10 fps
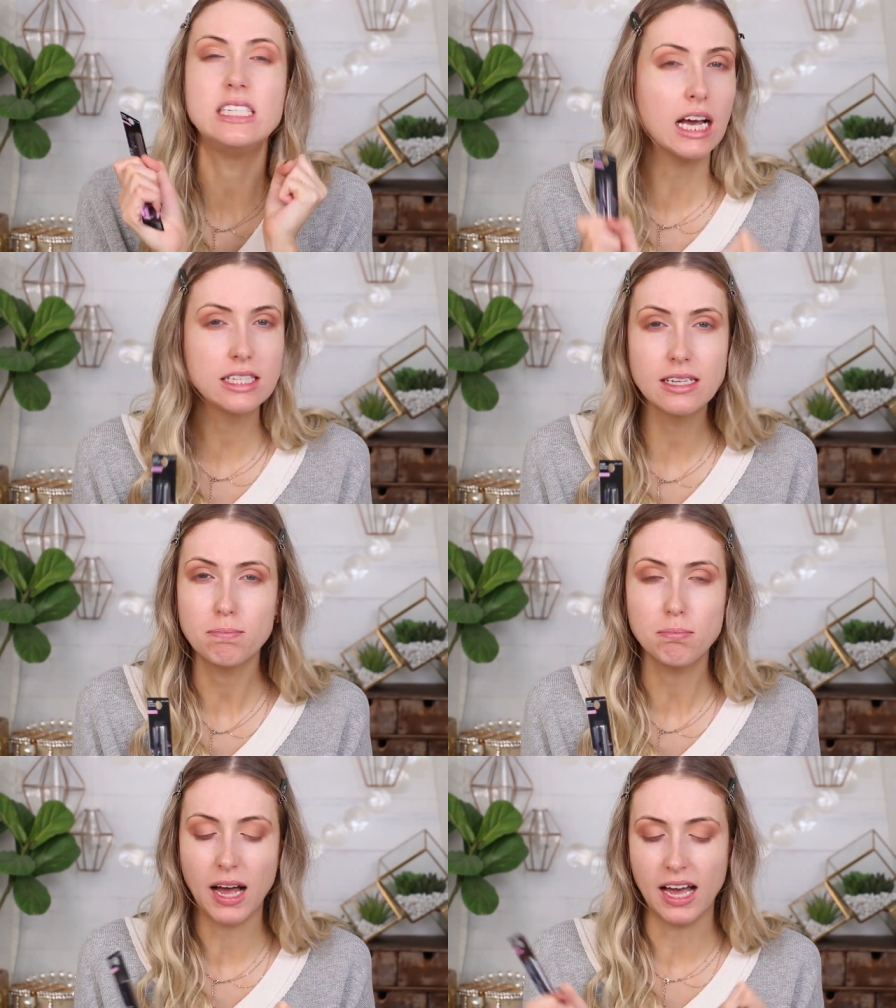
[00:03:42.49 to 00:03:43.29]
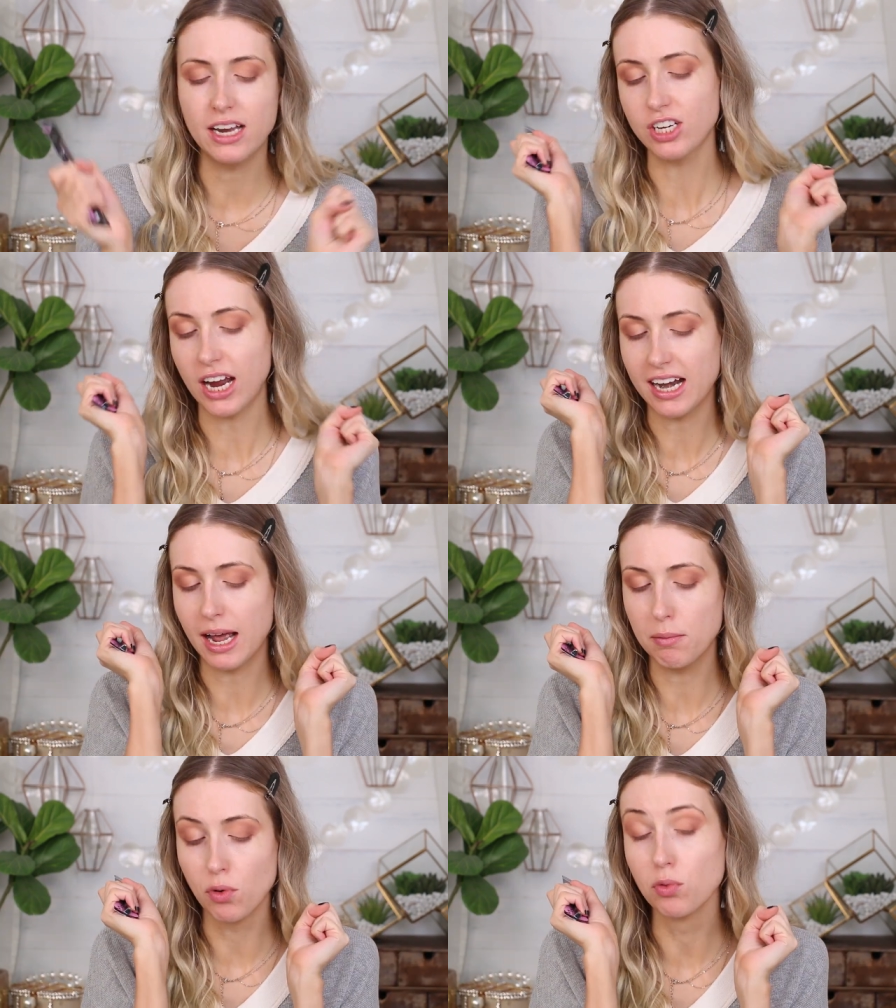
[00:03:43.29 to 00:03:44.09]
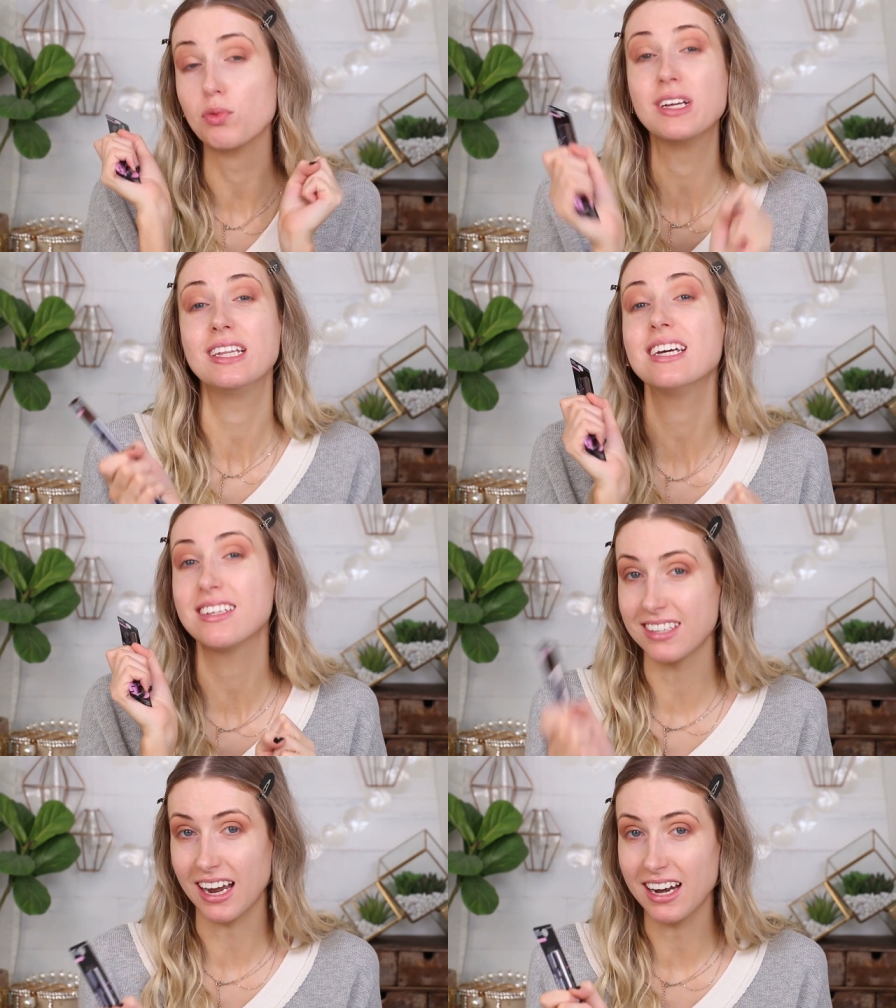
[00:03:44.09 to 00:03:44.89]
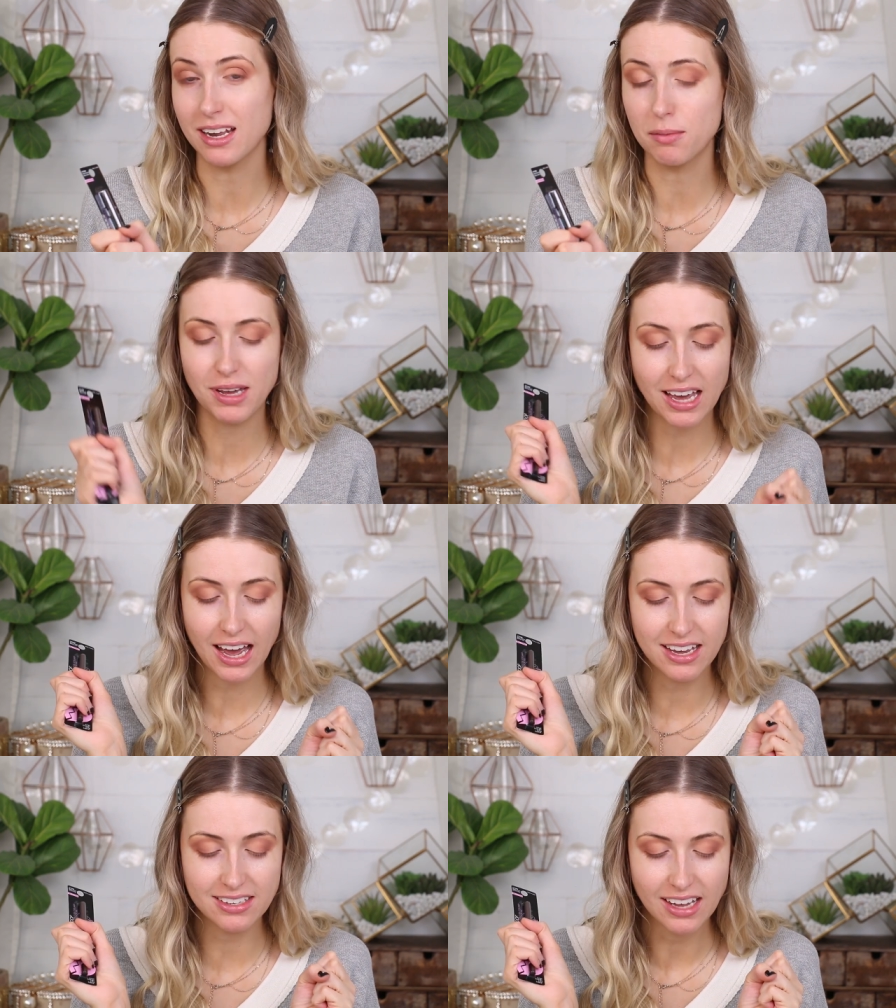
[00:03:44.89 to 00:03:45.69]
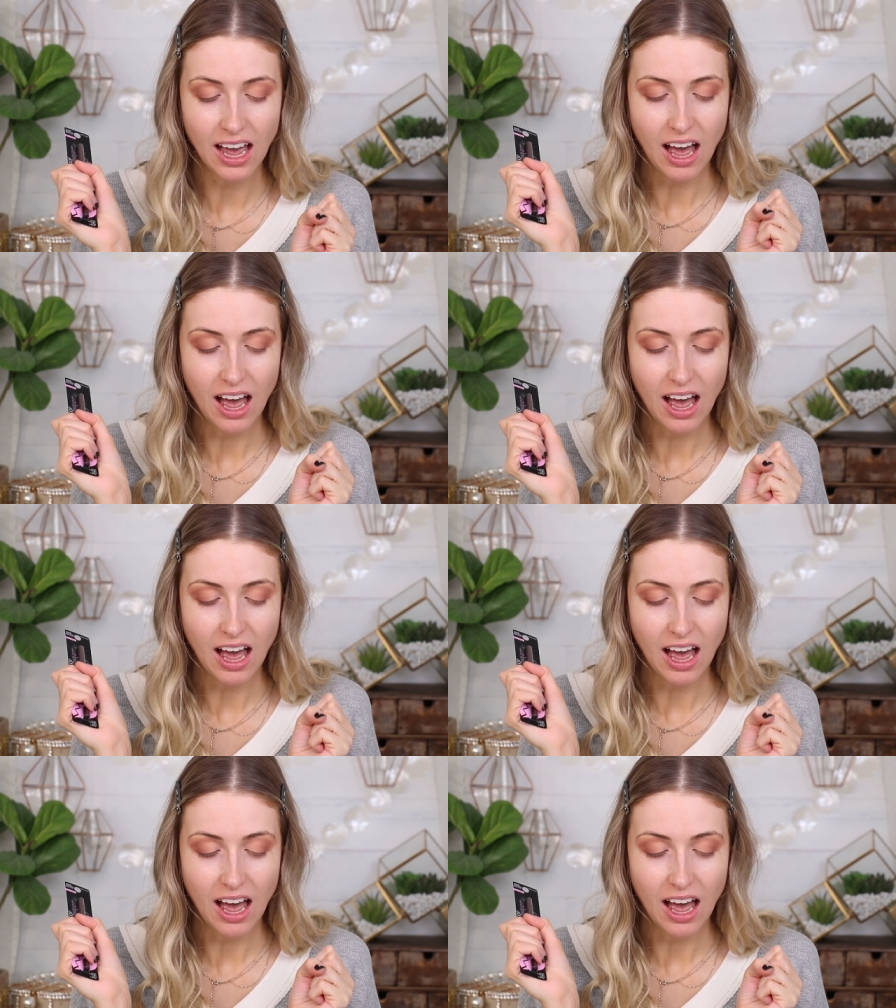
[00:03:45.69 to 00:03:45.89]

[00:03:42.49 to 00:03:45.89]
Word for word: doesn't budge, and I'm really excited because